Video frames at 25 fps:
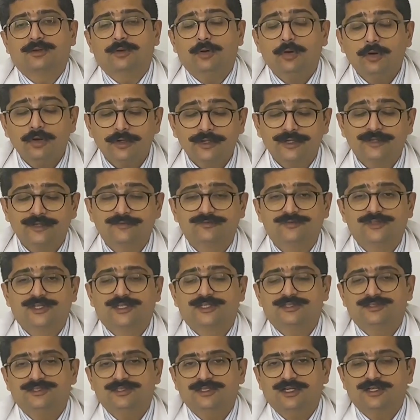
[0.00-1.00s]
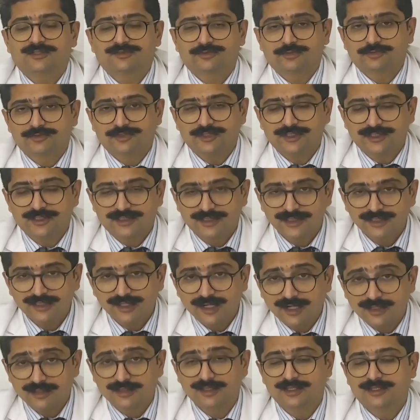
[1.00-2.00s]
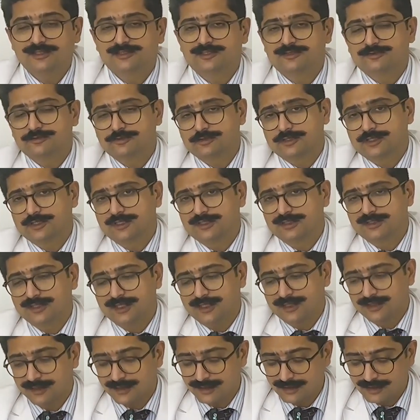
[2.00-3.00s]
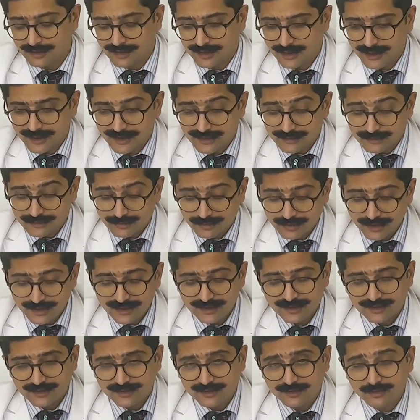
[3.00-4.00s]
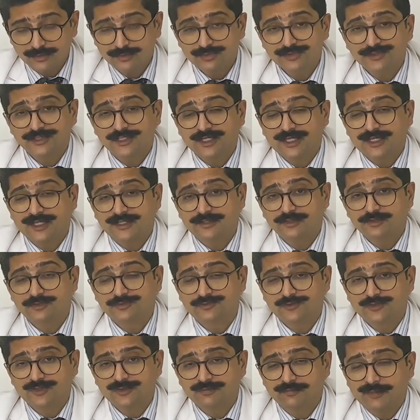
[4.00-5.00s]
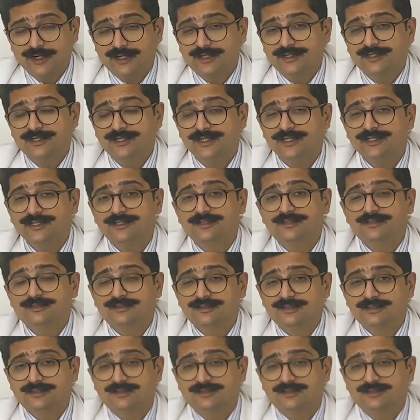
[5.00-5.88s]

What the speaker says: or if there is an associated cartilage injury in the ankle. So these are the two scenarios which mandate